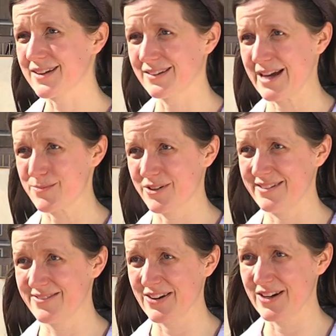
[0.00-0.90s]

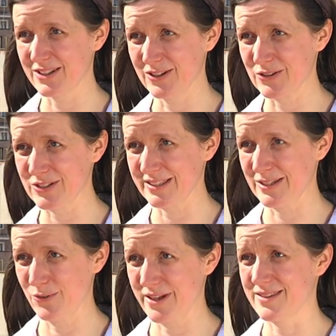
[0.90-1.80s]
collaborate very closely
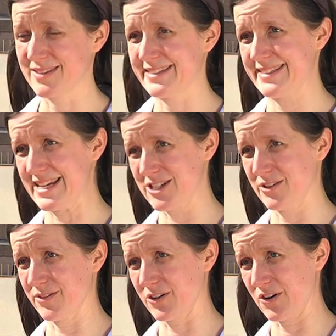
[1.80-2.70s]
with the Station
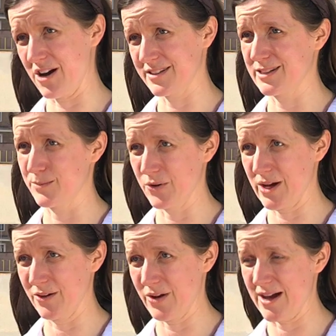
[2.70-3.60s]
of the Cross,
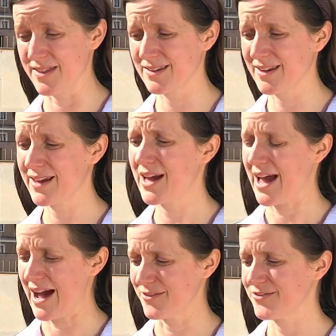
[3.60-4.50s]
WLOF,
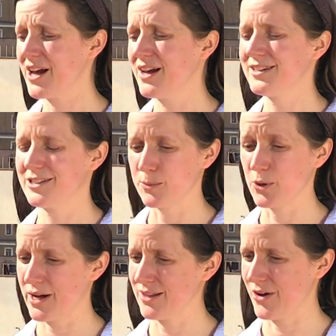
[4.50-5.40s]
F,
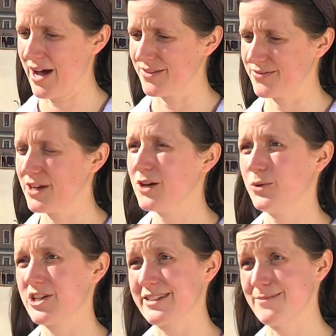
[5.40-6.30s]
WLOF,
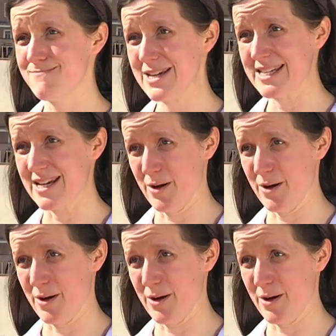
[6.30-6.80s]
which is a media